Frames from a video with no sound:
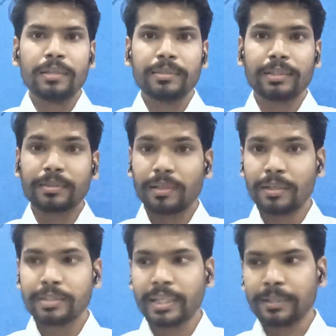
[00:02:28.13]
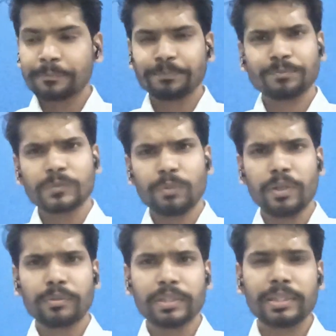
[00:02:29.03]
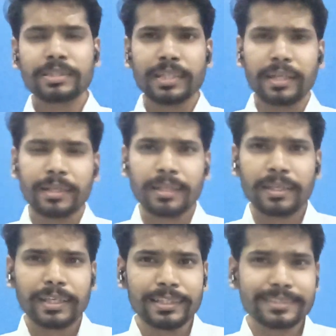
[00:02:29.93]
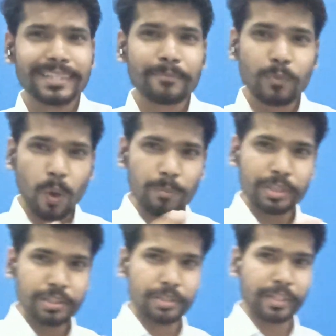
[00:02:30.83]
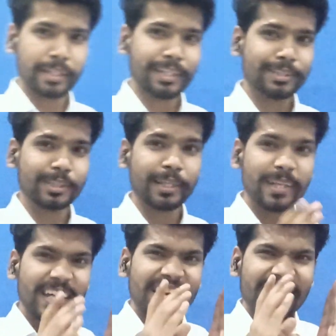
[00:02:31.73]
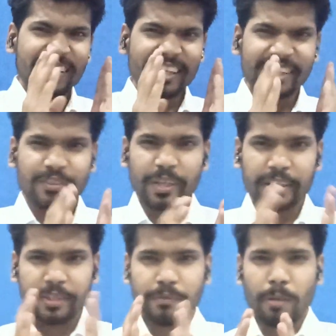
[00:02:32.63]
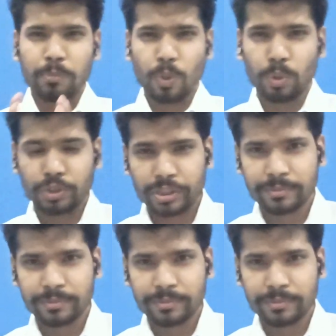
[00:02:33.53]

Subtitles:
The third thing we have to understand is that prompt engineering is a iterative approach.